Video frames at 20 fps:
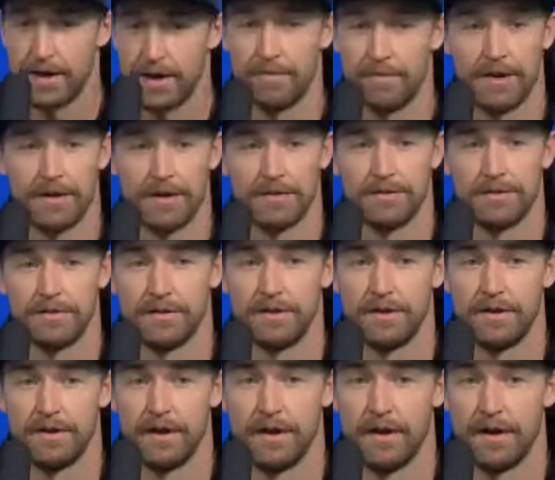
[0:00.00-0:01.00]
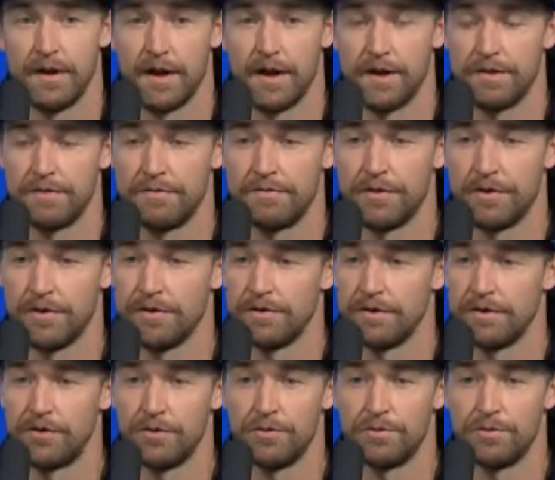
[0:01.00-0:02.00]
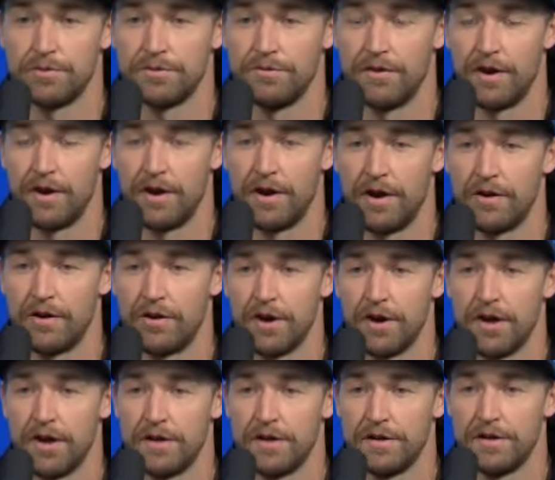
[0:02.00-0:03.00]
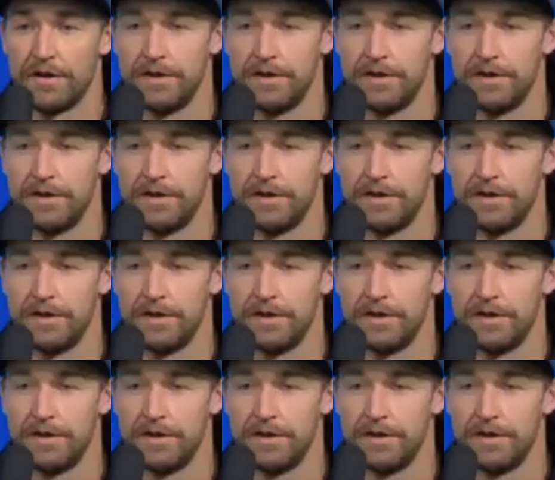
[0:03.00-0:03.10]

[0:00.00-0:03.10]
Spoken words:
mean, I feel the group's very hungry and